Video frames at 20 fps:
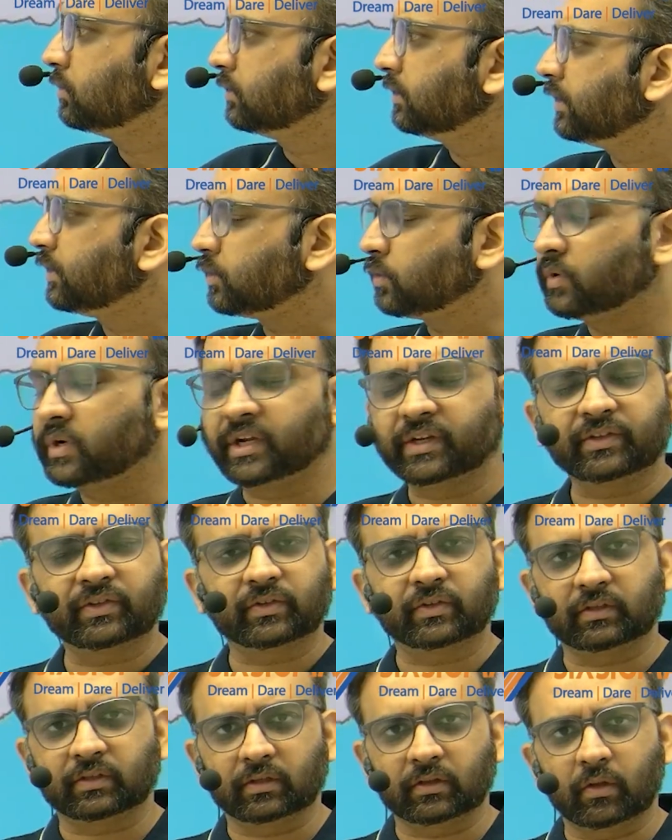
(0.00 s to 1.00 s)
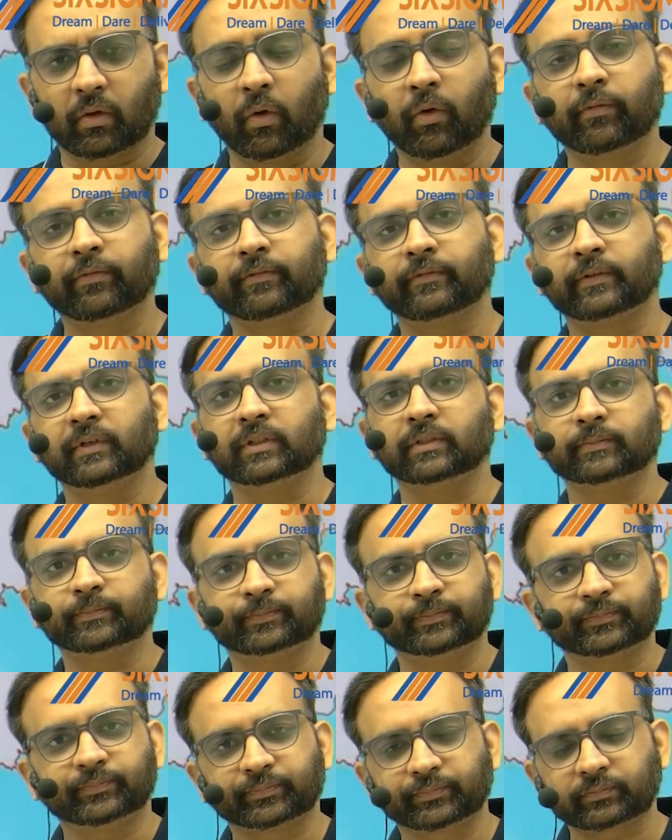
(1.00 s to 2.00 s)
the students of
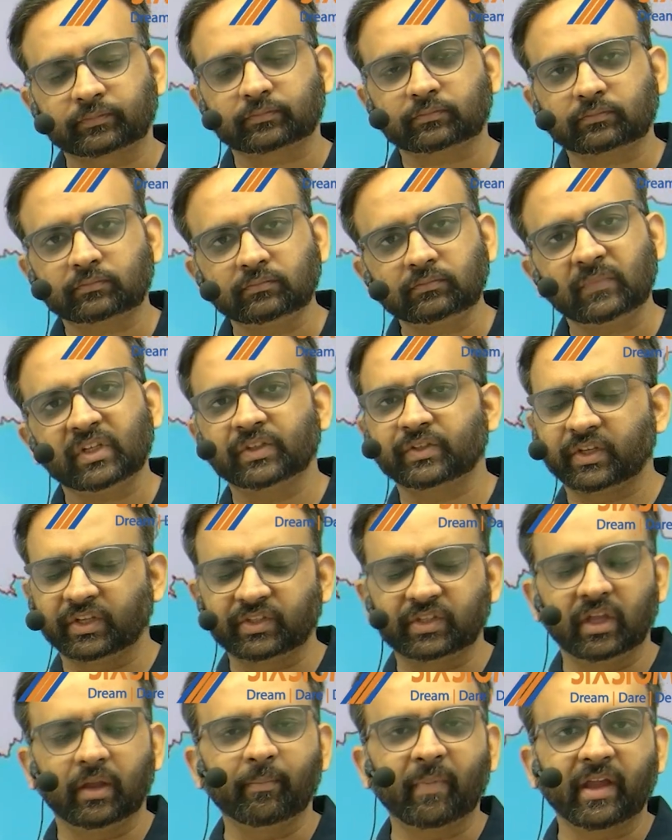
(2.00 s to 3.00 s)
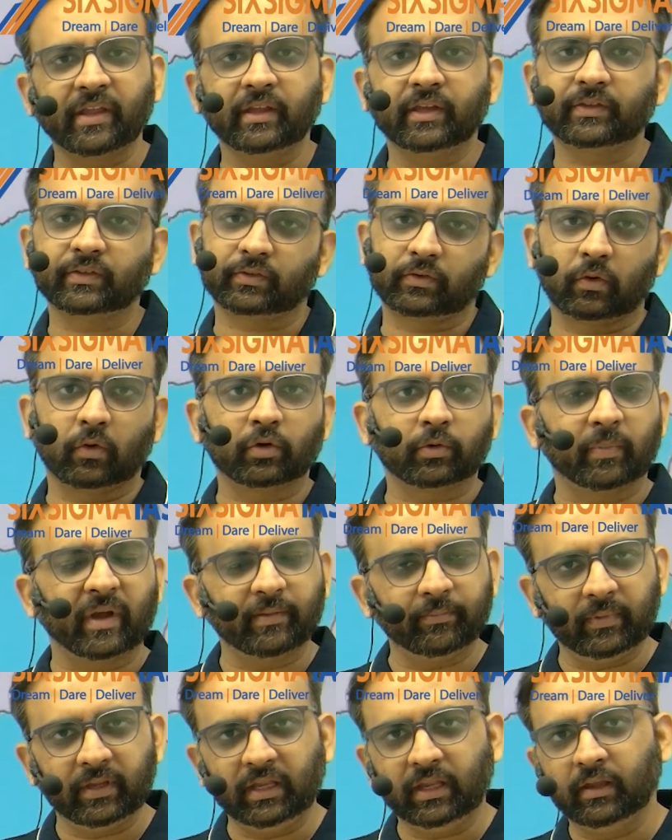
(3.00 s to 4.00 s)
Six Sigma IS taught by
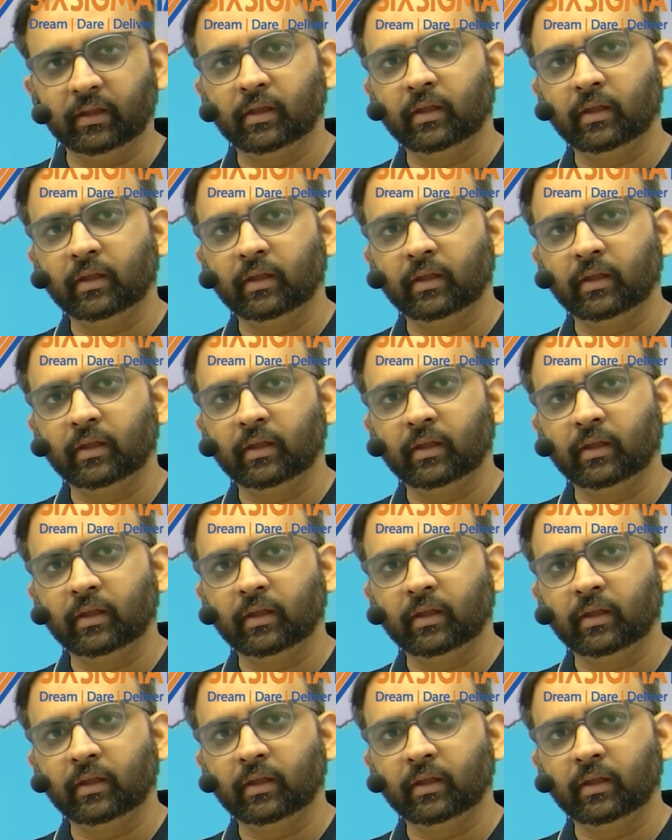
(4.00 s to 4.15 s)
me